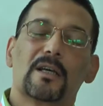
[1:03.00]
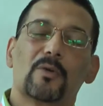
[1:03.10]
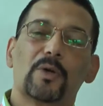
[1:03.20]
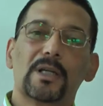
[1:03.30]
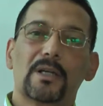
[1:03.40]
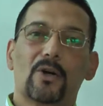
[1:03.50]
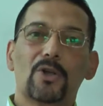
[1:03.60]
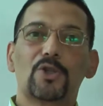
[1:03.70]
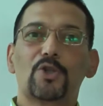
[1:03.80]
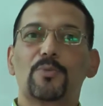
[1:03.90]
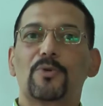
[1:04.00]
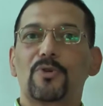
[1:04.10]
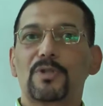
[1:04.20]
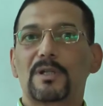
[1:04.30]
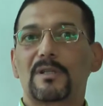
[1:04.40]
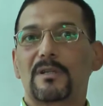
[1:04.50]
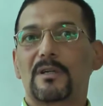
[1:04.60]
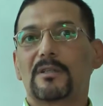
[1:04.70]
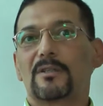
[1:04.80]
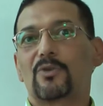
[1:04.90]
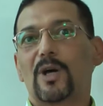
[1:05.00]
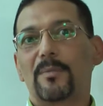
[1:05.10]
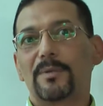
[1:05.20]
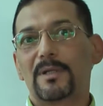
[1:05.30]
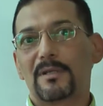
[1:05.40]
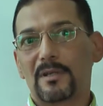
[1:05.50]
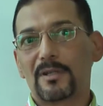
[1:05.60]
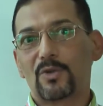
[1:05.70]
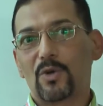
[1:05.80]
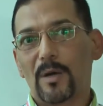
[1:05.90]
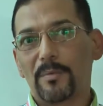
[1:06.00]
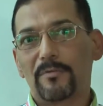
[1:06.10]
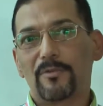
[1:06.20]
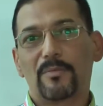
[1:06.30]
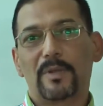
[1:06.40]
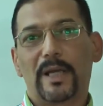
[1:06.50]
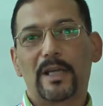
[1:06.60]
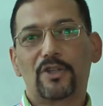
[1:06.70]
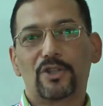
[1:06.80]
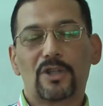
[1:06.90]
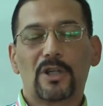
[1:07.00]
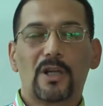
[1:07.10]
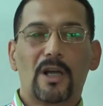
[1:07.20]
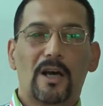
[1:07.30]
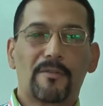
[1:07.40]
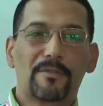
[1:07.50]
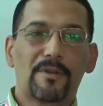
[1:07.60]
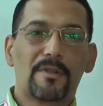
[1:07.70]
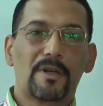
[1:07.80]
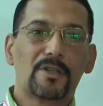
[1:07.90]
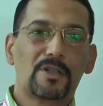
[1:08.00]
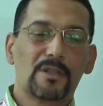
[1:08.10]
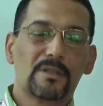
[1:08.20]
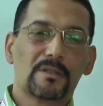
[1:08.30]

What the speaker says: when osteoporosis starts to happen from the age after 30